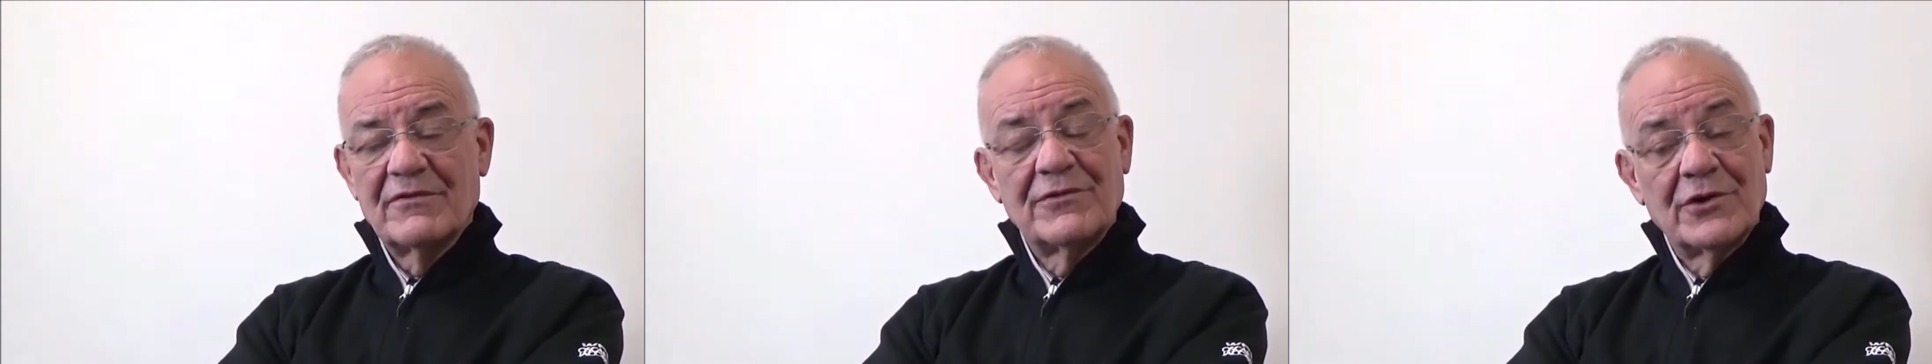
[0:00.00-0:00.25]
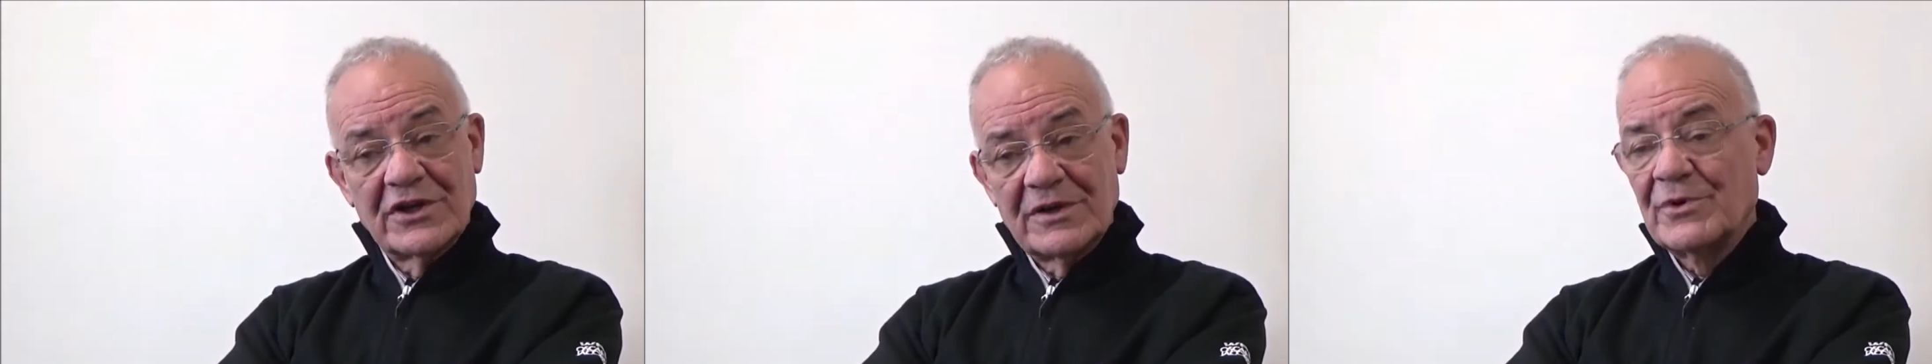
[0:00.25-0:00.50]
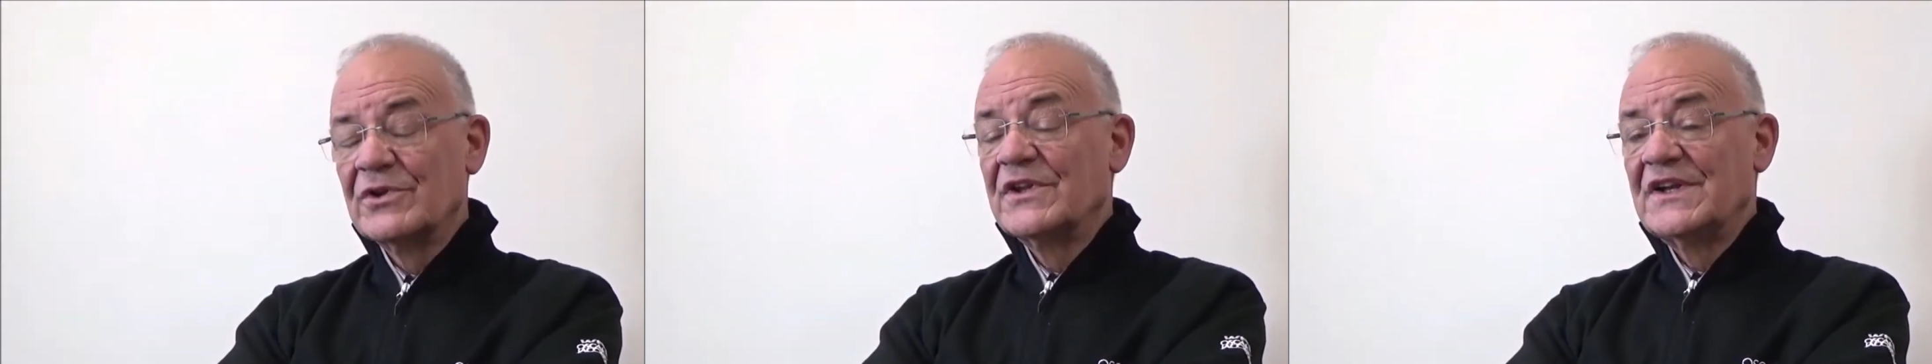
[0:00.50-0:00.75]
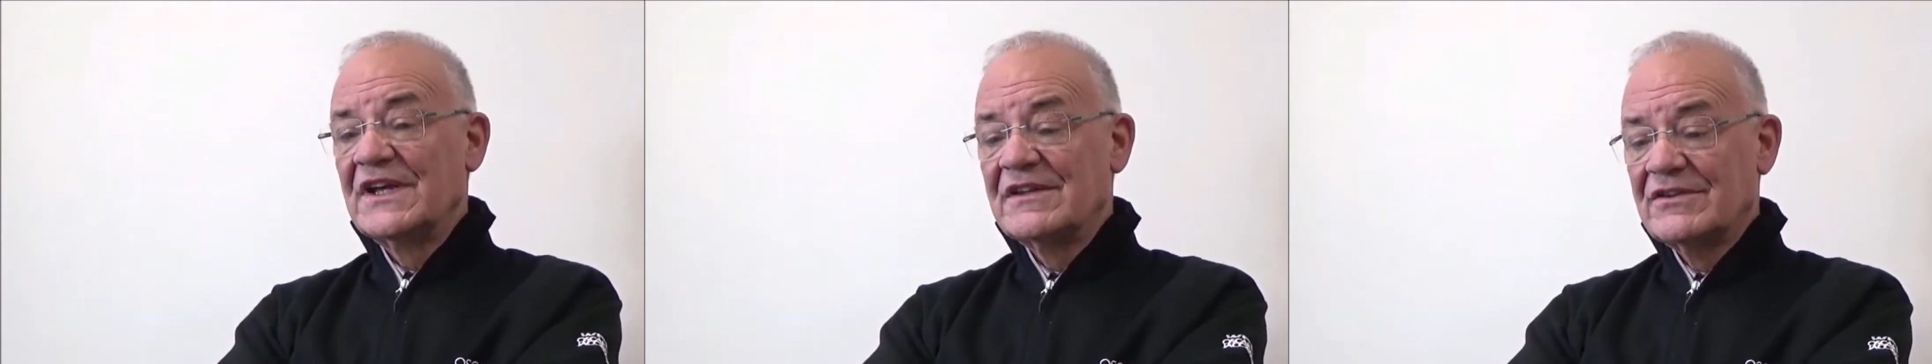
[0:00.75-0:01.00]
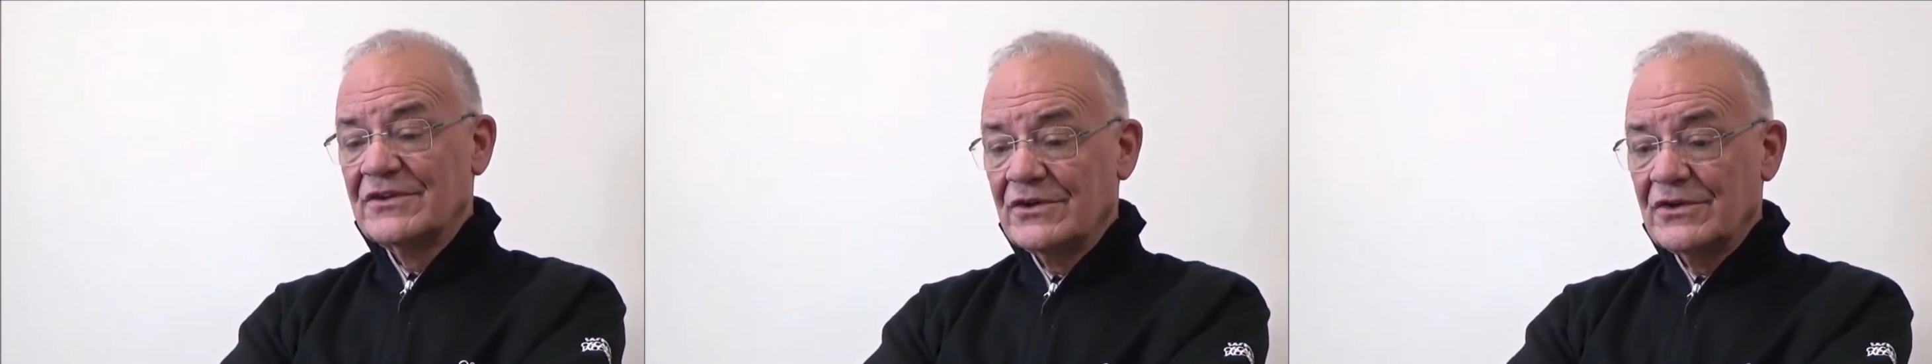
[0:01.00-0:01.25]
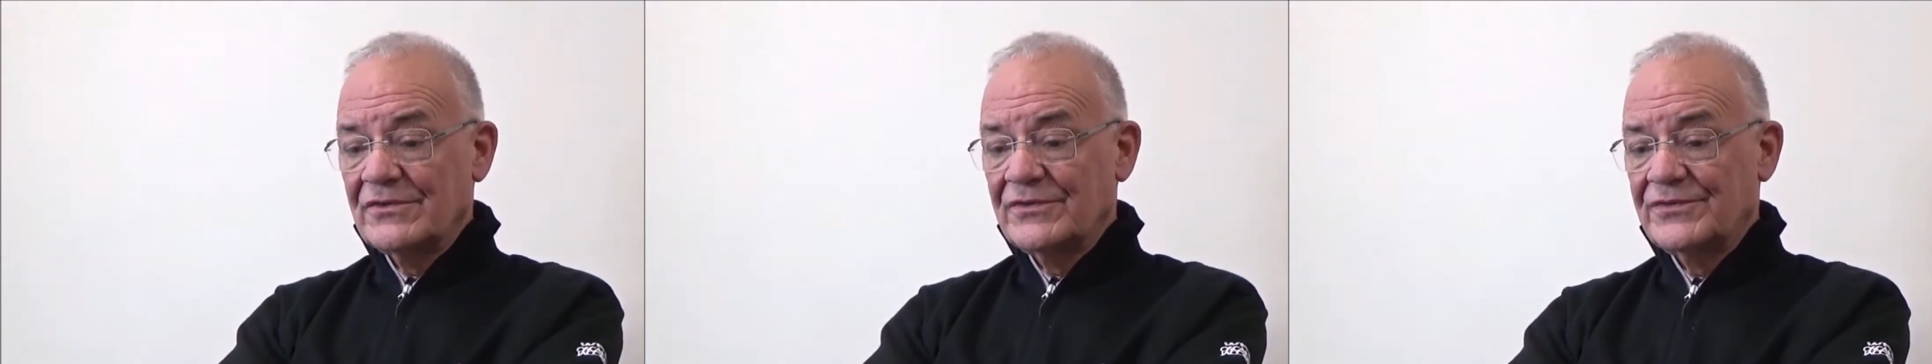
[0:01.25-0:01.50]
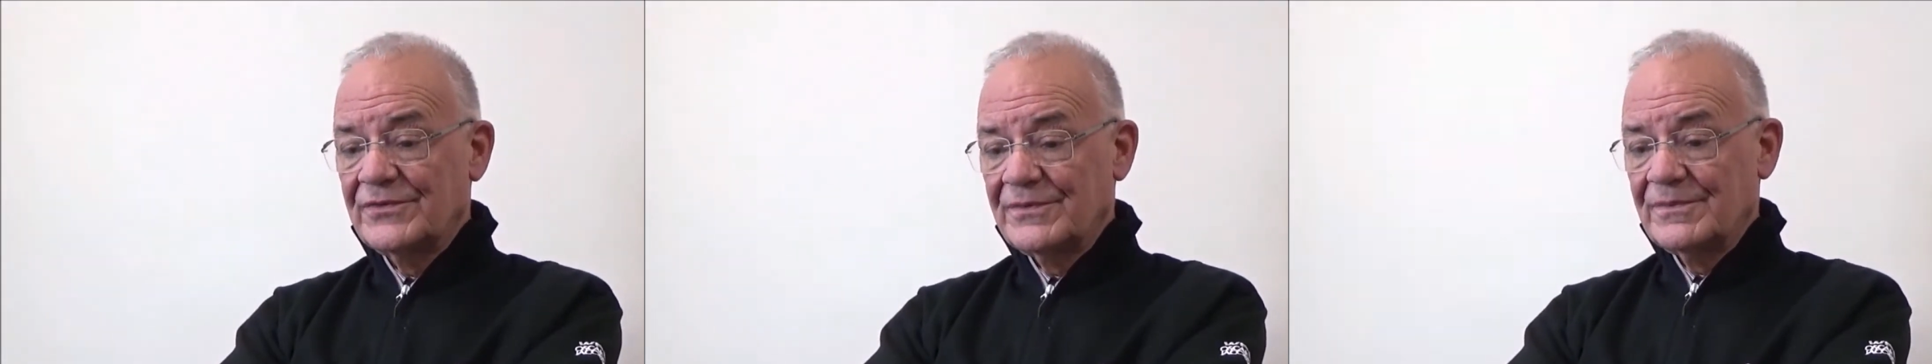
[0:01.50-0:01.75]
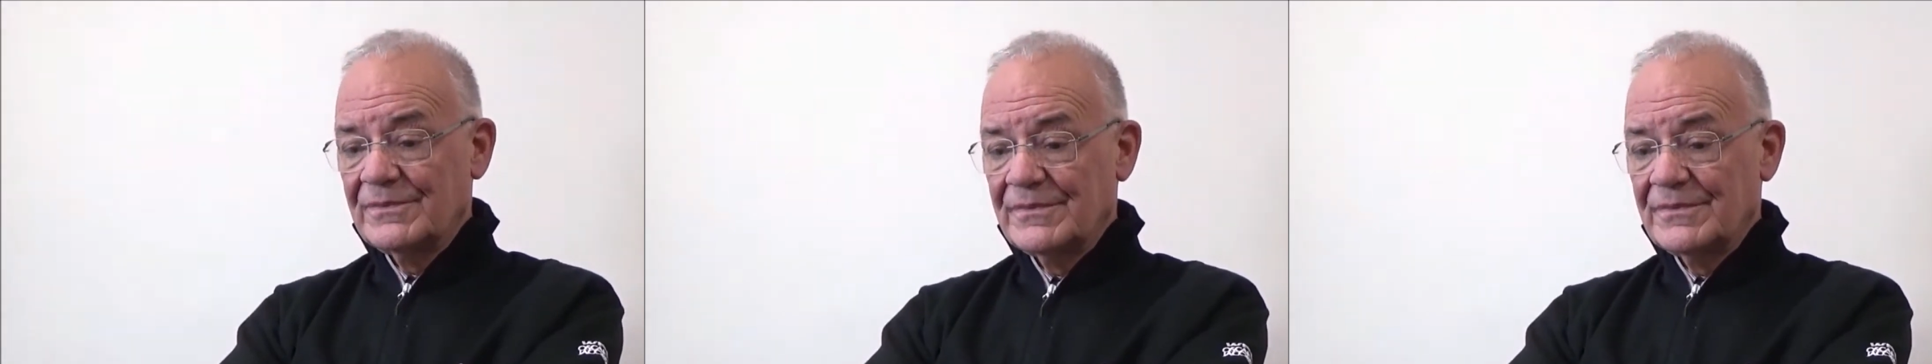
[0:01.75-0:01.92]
following upon the death of